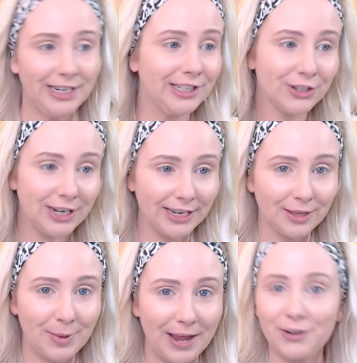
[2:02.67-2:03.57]
screen in the
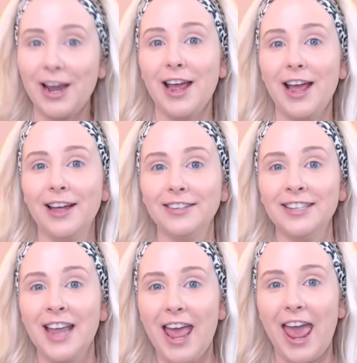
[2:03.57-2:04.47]
background,
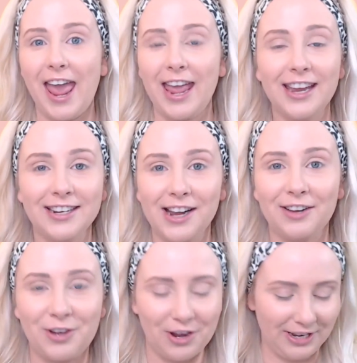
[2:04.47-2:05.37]
and
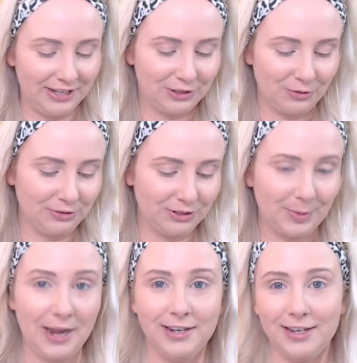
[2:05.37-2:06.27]
I've got his gorgeous
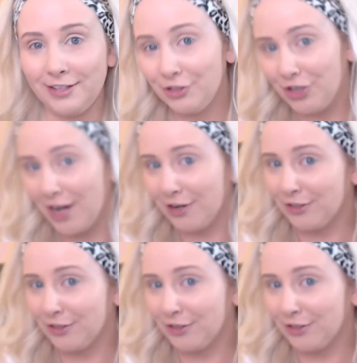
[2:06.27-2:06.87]
partner's chair as